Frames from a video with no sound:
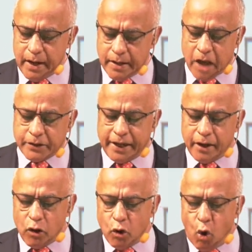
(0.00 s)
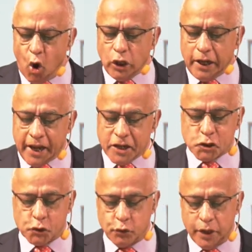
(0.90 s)
Now the whole
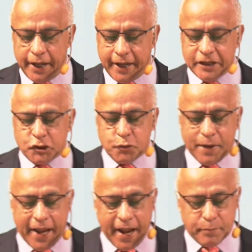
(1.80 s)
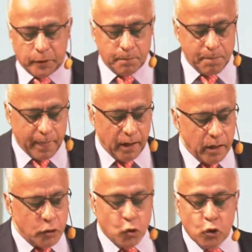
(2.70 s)
issue is to be able
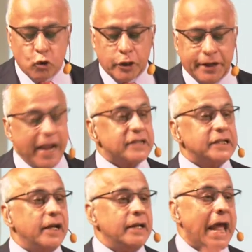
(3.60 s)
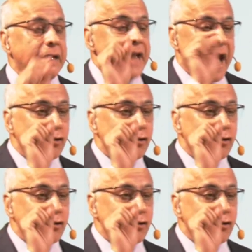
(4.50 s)
to create a nano